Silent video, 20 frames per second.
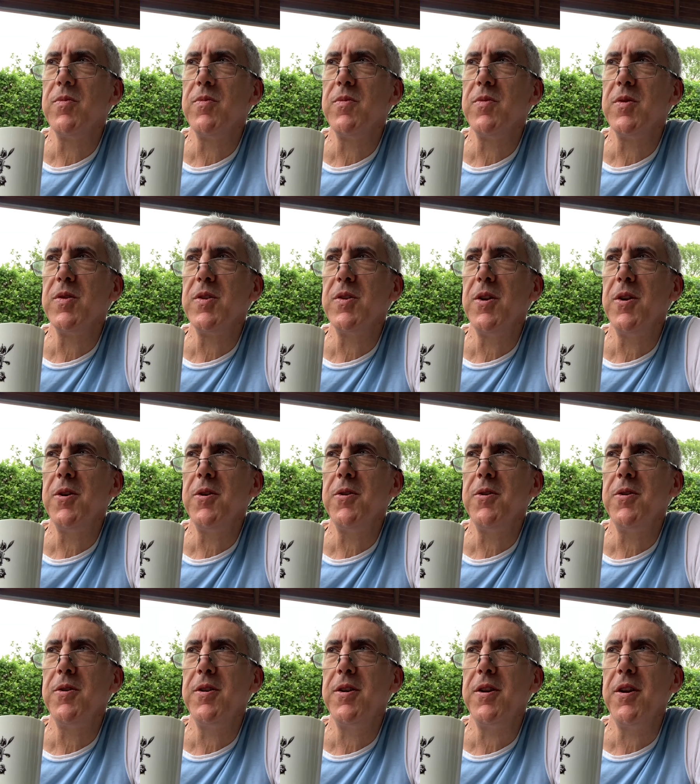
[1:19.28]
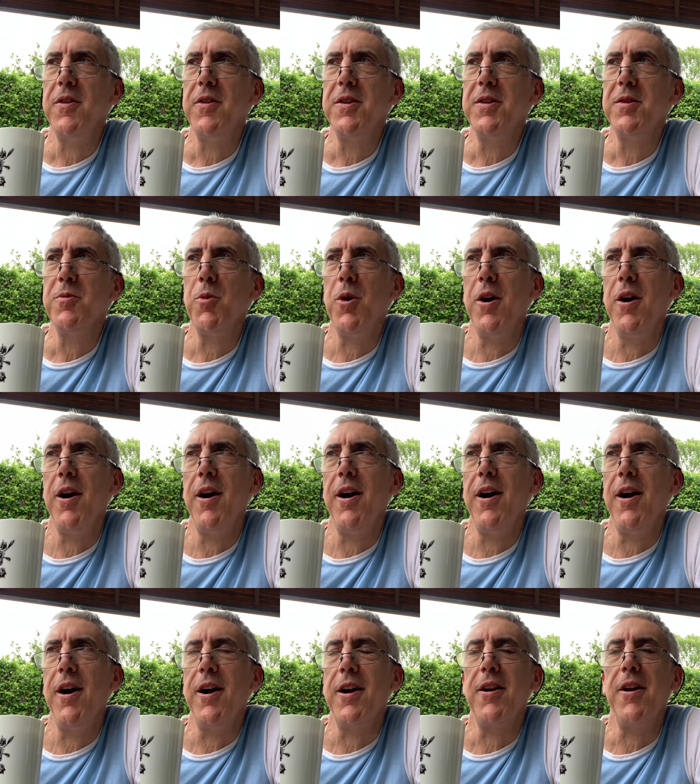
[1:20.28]
so you know, this is what I,
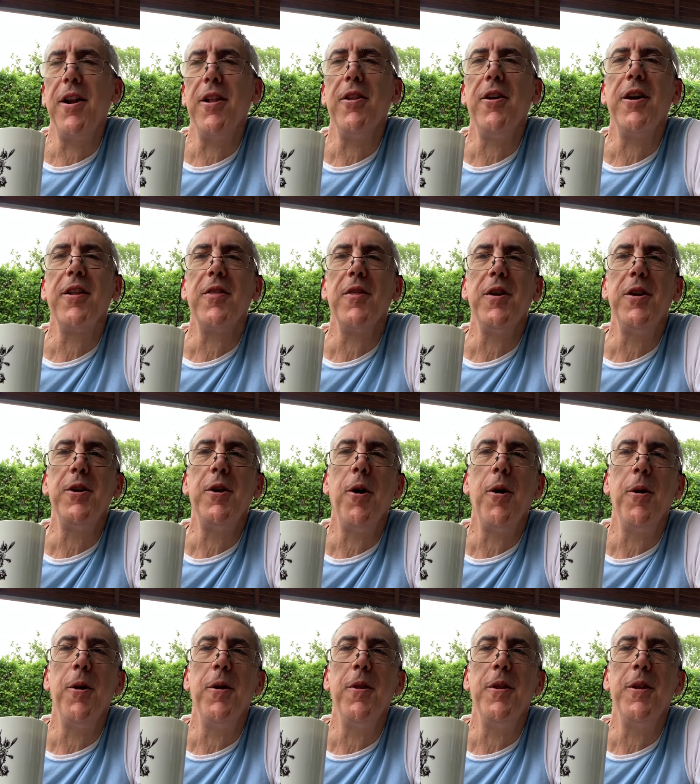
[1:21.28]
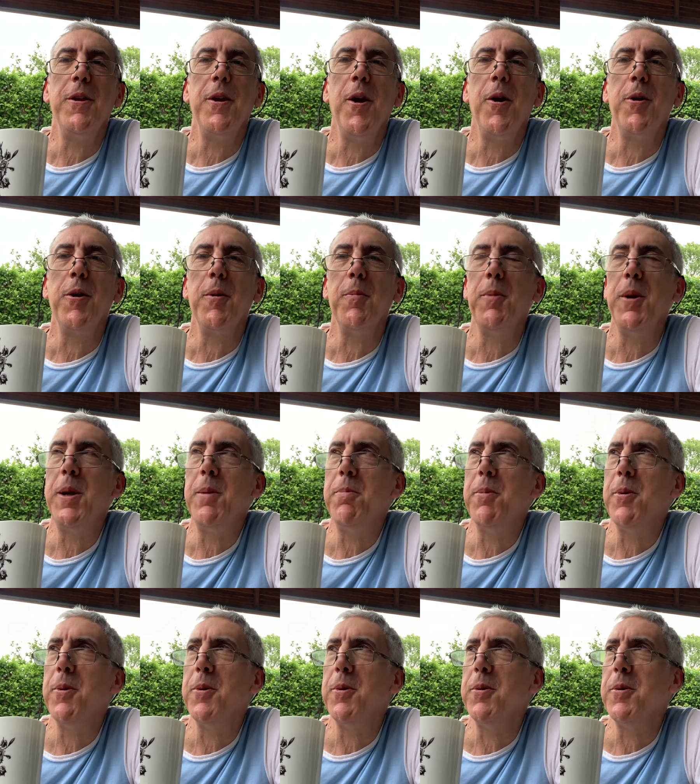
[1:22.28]
I kind of like the, yo- the yoga
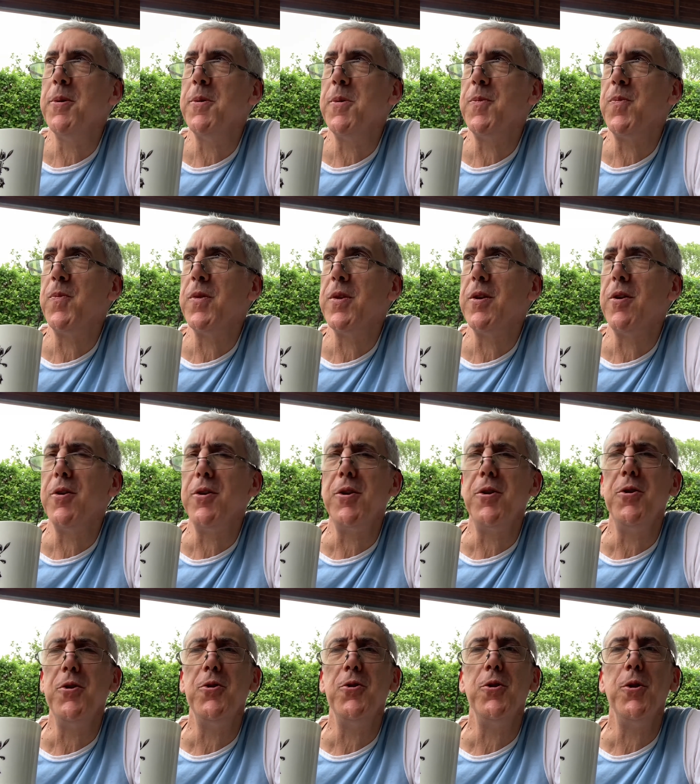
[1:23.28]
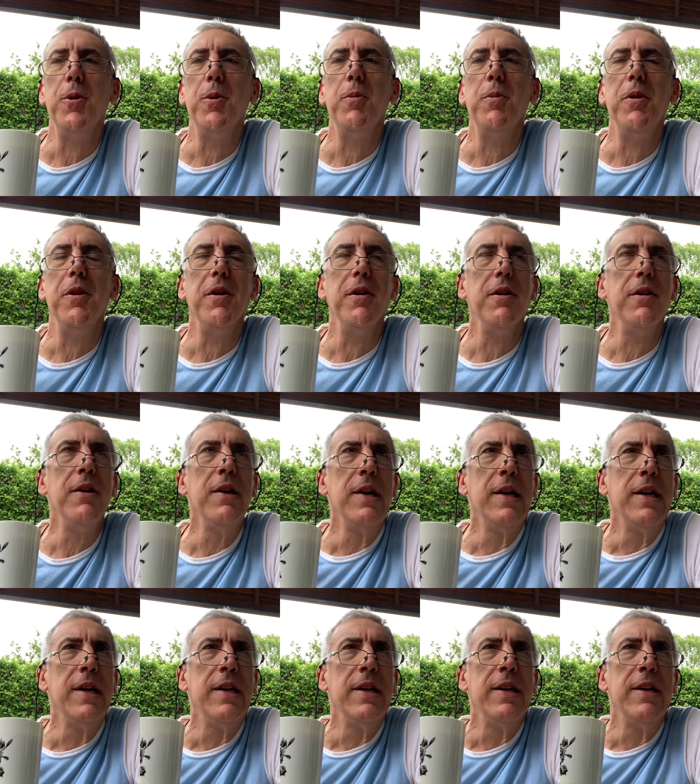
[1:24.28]
people on YouTube, the,
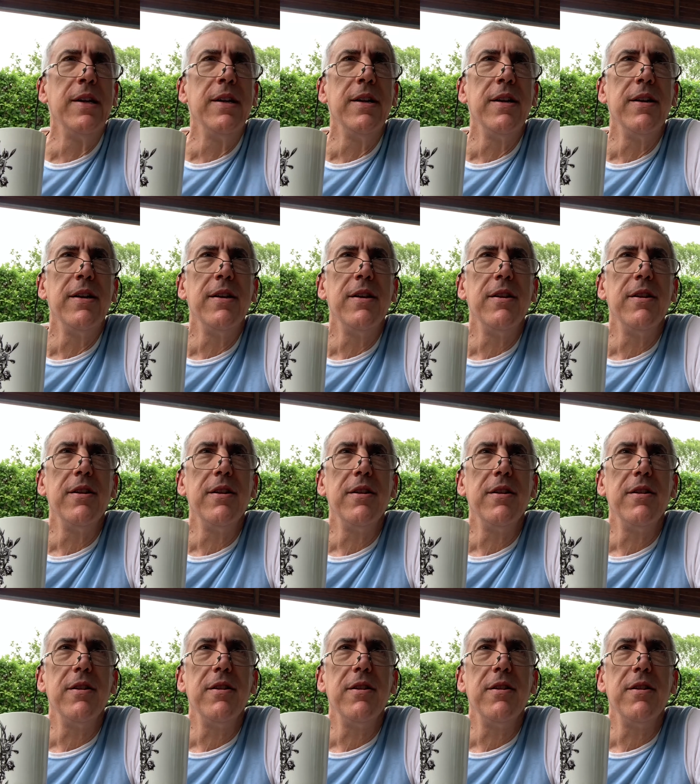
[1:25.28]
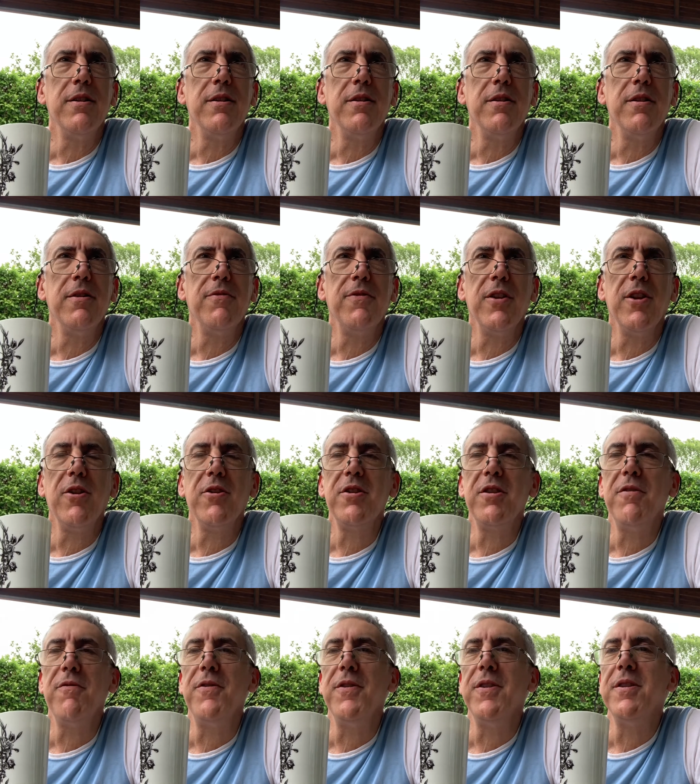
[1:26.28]
the
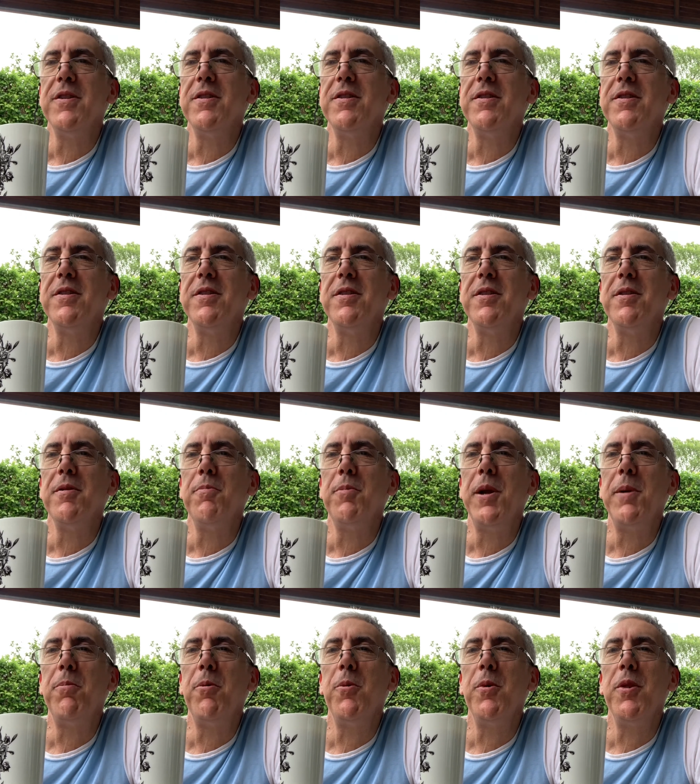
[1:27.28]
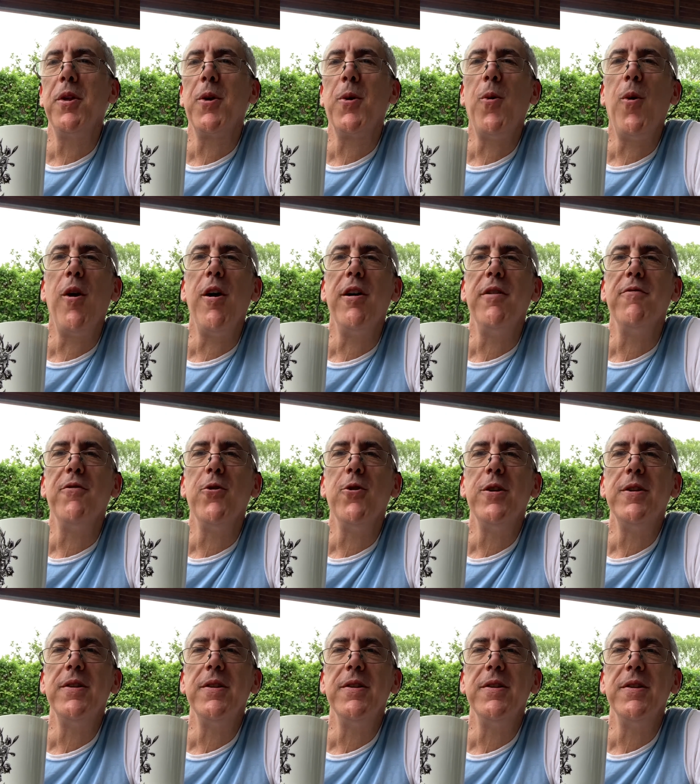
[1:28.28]
philosophers, the people with the quiet
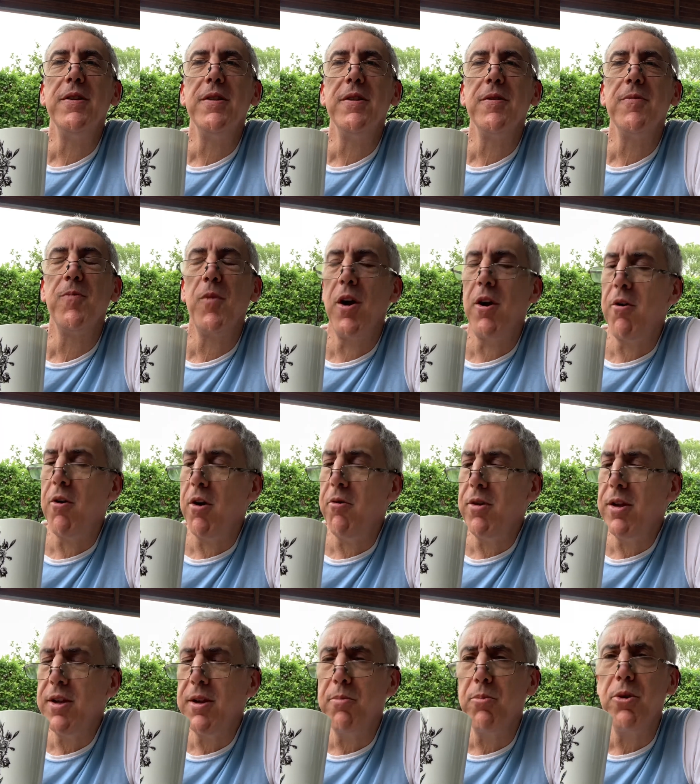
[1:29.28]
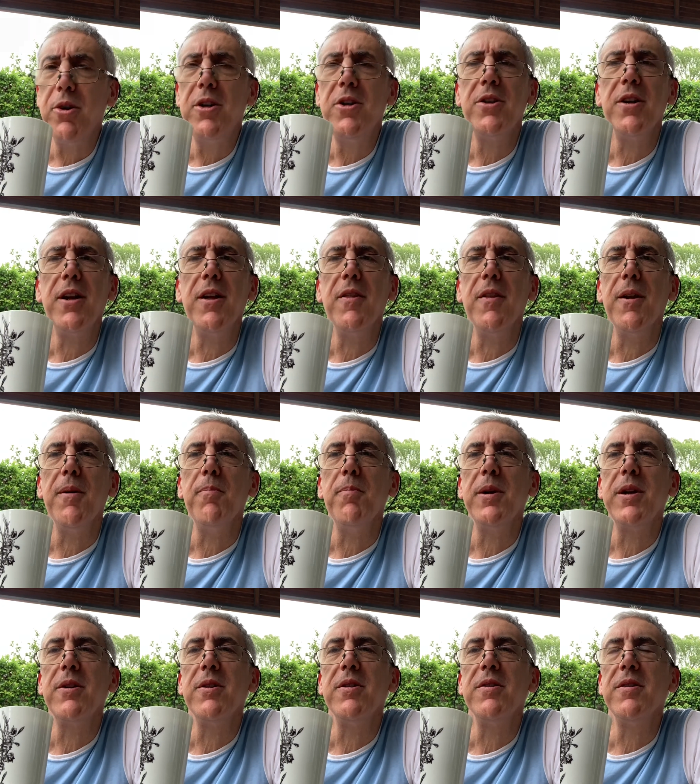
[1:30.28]
voices. I, I really appreciate them
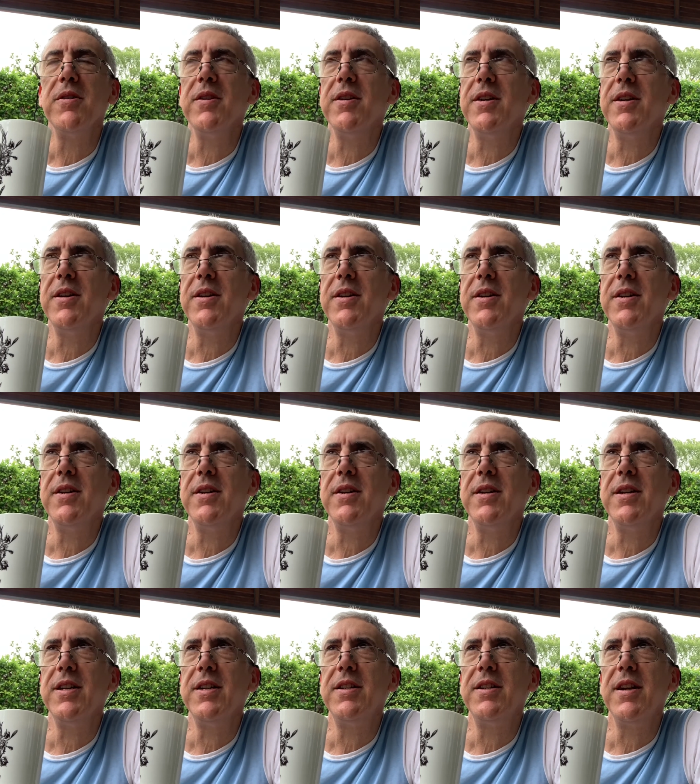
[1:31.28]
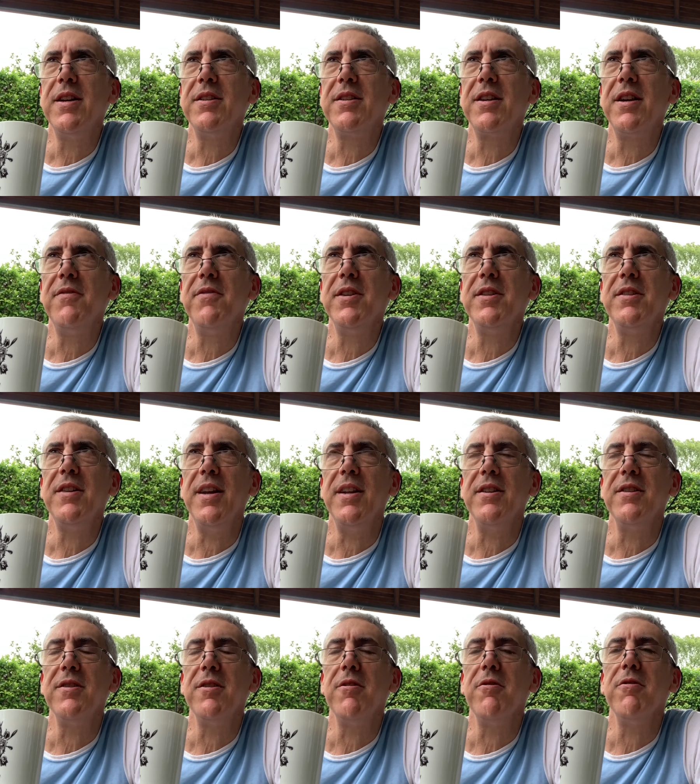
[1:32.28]
because it, it does give a
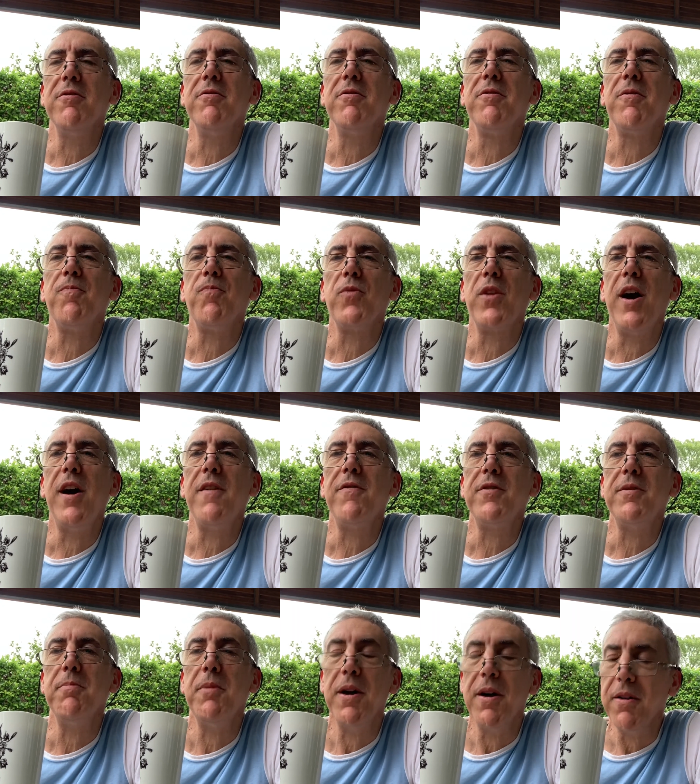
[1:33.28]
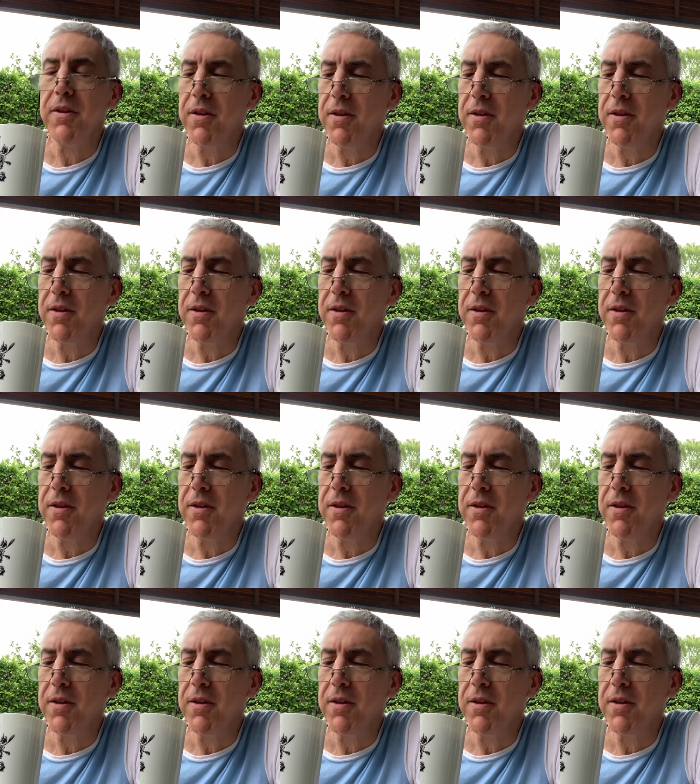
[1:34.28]
sense of aftermath